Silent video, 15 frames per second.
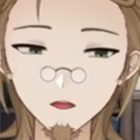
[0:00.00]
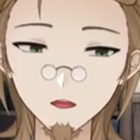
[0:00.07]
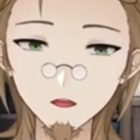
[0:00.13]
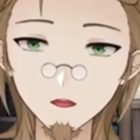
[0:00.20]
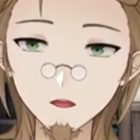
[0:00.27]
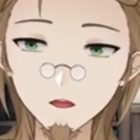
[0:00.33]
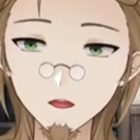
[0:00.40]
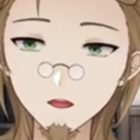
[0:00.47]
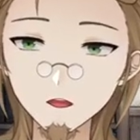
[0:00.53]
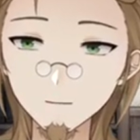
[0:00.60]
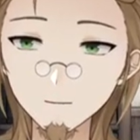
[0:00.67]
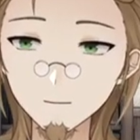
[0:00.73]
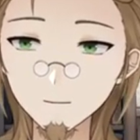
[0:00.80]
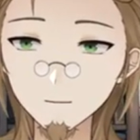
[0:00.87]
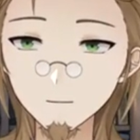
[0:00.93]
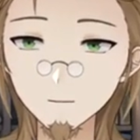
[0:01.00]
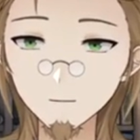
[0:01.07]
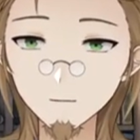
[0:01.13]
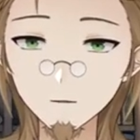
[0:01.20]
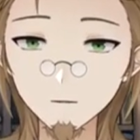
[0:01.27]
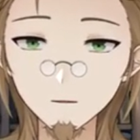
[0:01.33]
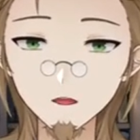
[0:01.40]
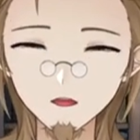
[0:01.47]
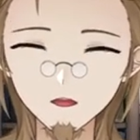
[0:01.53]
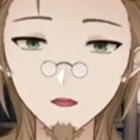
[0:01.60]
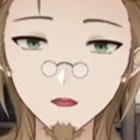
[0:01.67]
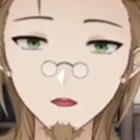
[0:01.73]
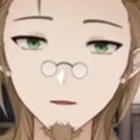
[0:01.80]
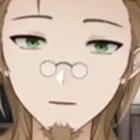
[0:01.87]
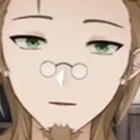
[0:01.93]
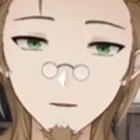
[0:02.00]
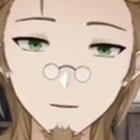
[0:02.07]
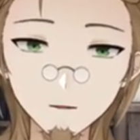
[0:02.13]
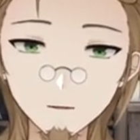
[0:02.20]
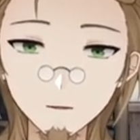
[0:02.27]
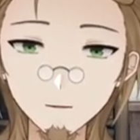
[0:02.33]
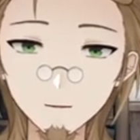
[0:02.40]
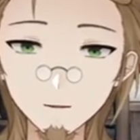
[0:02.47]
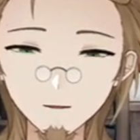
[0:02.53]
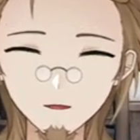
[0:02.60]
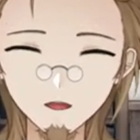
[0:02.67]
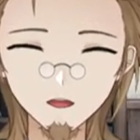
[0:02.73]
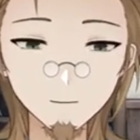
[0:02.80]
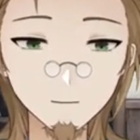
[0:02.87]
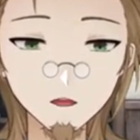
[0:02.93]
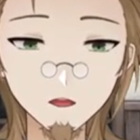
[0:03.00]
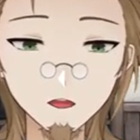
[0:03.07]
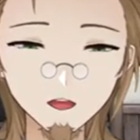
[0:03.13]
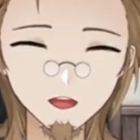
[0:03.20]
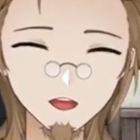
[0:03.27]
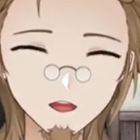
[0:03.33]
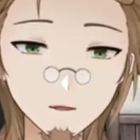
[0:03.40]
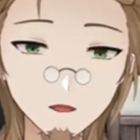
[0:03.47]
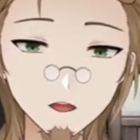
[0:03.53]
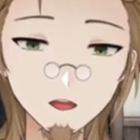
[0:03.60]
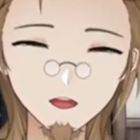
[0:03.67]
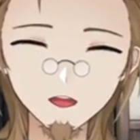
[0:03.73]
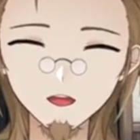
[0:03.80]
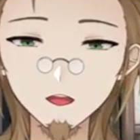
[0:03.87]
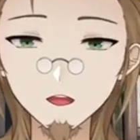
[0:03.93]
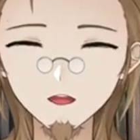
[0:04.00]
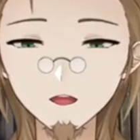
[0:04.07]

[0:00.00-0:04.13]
Um, so the first time she's there,